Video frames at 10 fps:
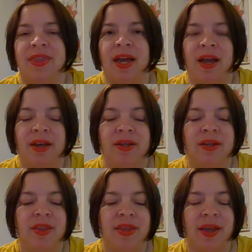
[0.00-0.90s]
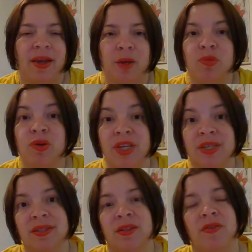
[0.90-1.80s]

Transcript: that a priest,